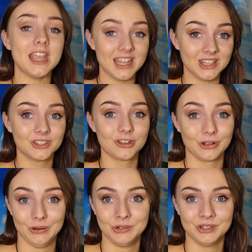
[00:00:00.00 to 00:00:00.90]
It's
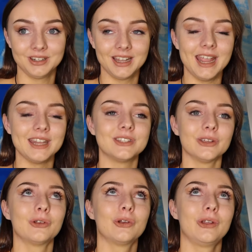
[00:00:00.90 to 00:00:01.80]
good. It's a
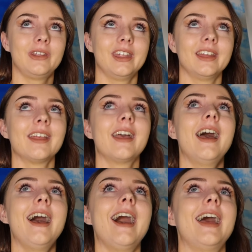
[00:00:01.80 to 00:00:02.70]
good thing.
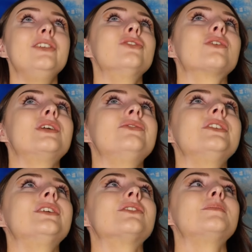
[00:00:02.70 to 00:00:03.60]
And you're
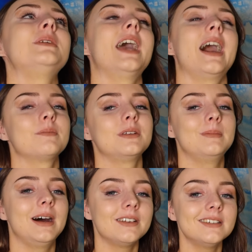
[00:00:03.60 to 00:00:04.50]
even going to be happy
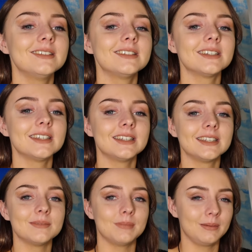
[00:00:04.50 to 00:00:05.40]
about it.
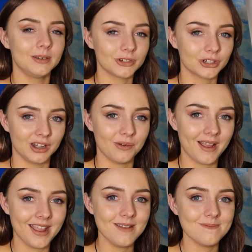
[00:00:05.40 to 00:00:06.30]
Maybe not straight
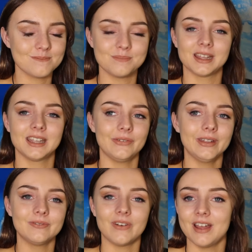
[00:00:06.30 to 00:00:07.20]
away, but give
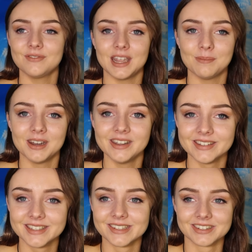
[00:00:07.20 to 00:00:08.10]
it 5-10
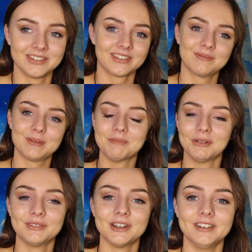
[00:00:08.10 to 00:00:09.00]
minutes and you're going to be
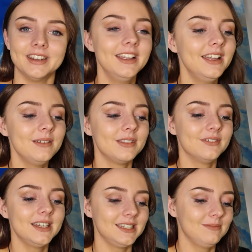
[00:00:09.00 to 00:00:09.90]
moved on. The
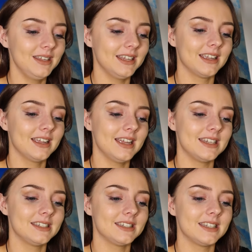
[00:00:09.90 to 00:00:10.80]
reason being
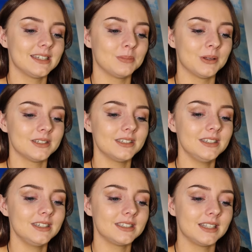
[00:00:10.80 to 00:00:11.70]
is this
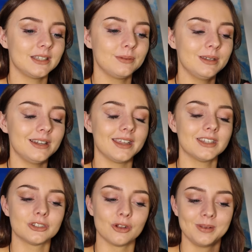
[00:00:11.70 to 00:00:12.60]
person is a little bit like
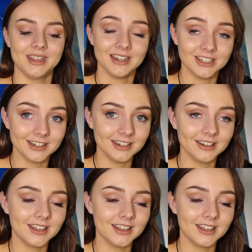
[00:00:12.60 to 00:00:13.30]
snobby energy.